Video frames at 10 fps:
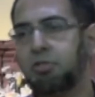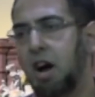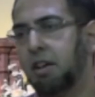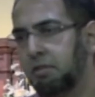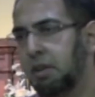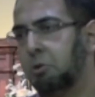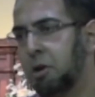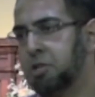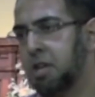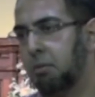sides of the
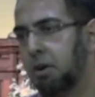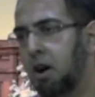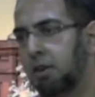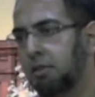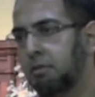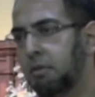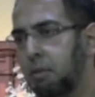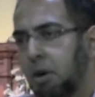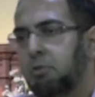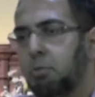equation, I would argue.
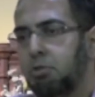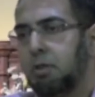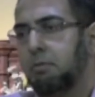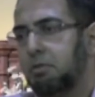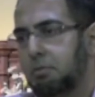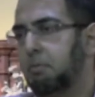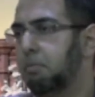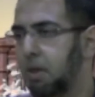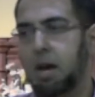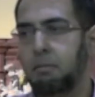Amongst Muslims,
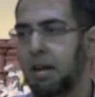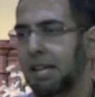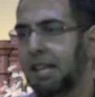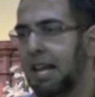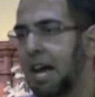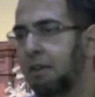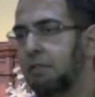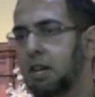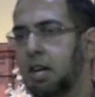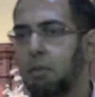there are many that
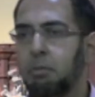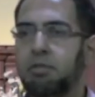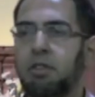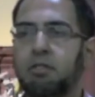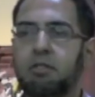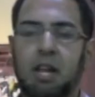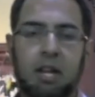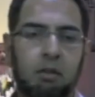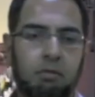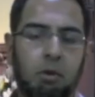have a
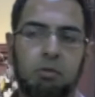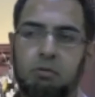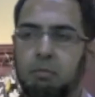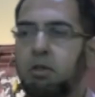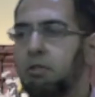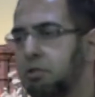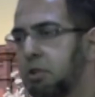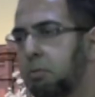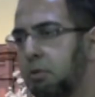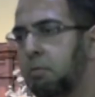misunderstanding of those from the
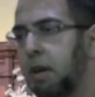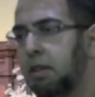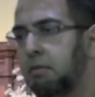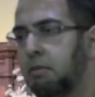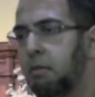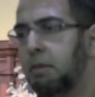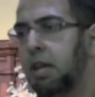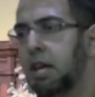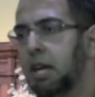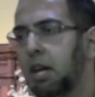Christian perspective. From
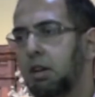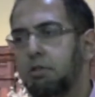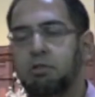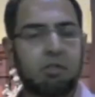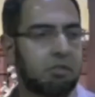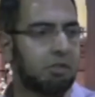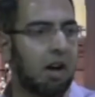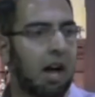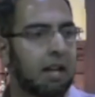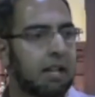the Christian
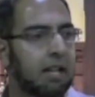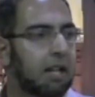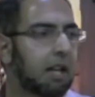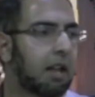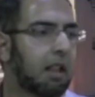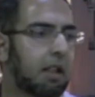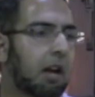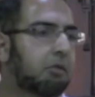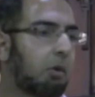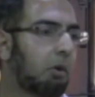side,
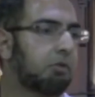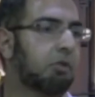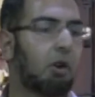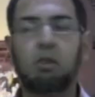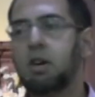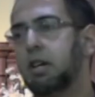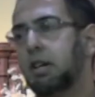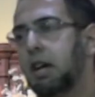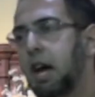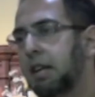there's also,
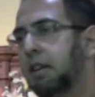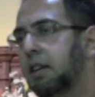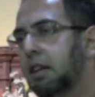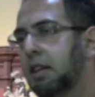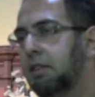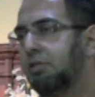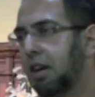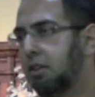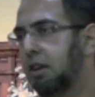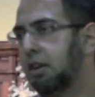and indeed the
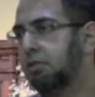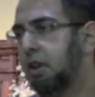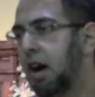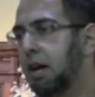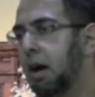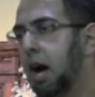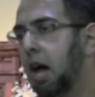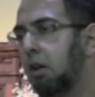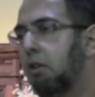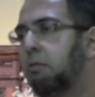secular side,
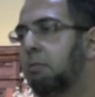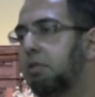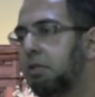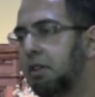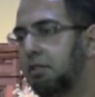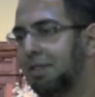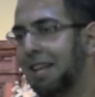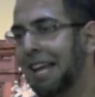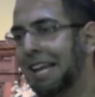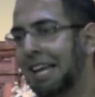a lot of
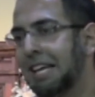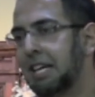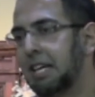misunderstanding